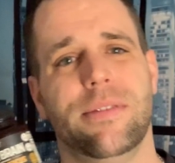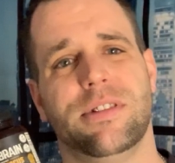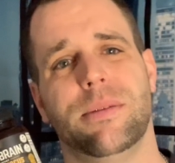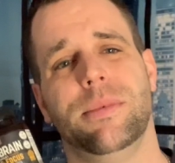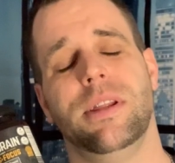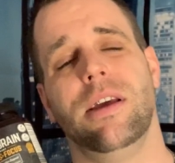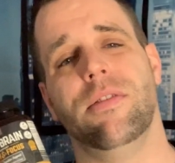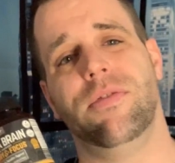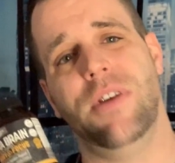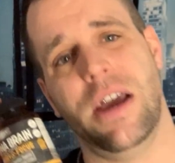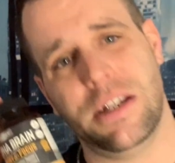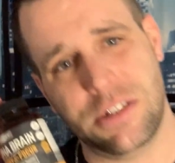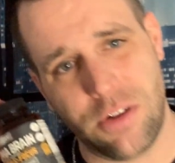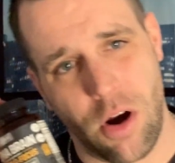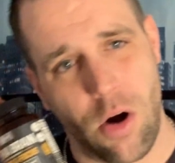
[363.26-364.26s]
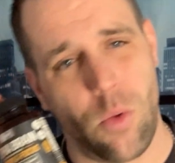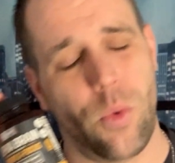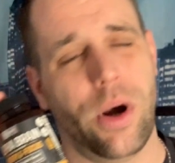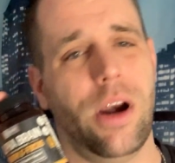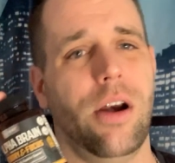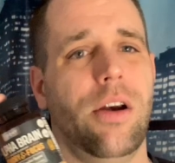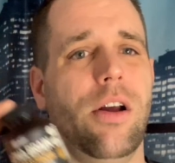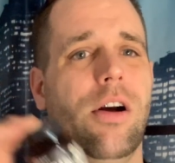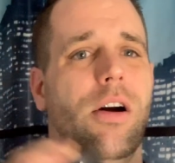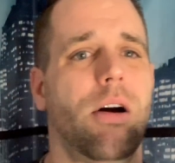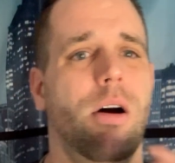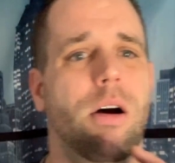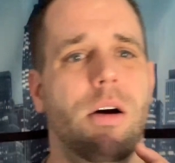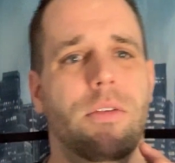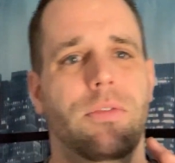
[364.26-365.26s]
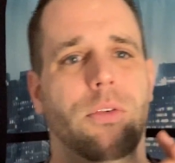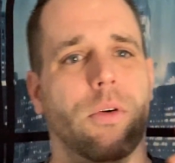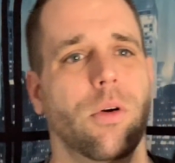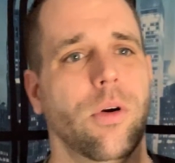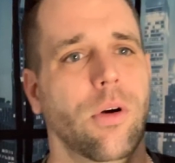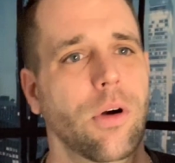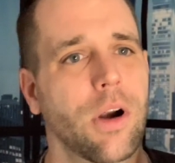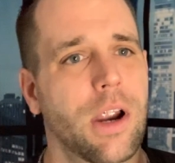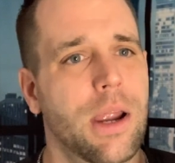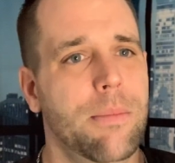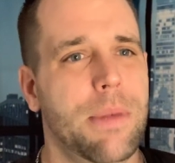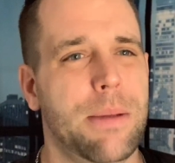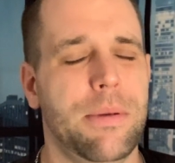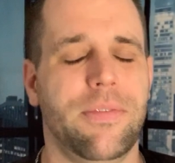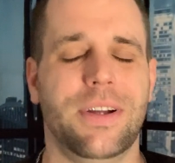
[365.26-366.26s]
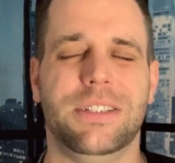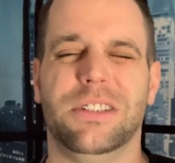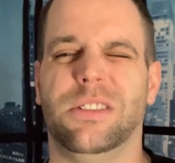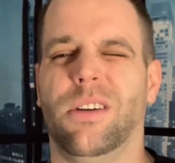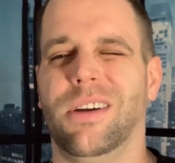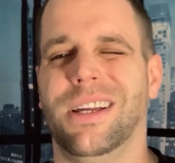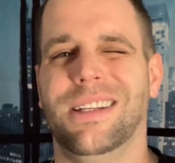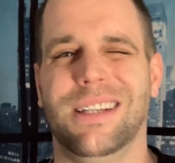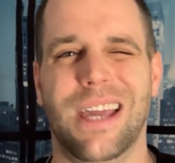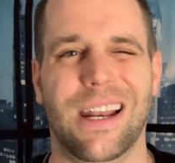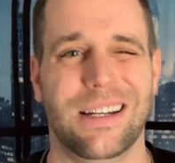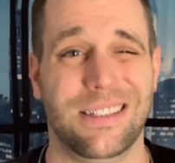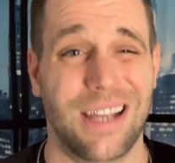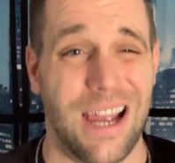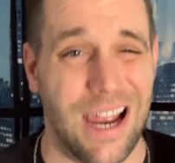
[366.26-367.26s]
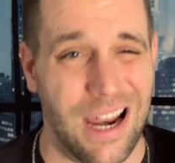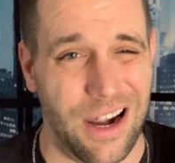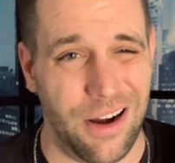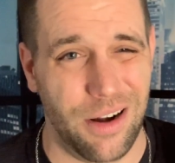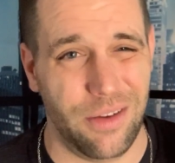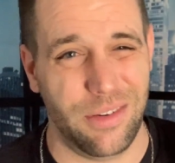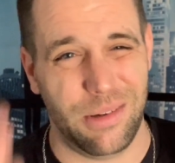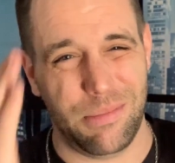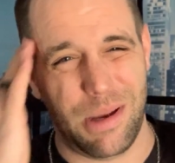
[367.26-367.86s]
if some of the effects start wearing off or maybe if I just start getting kind of tired of it,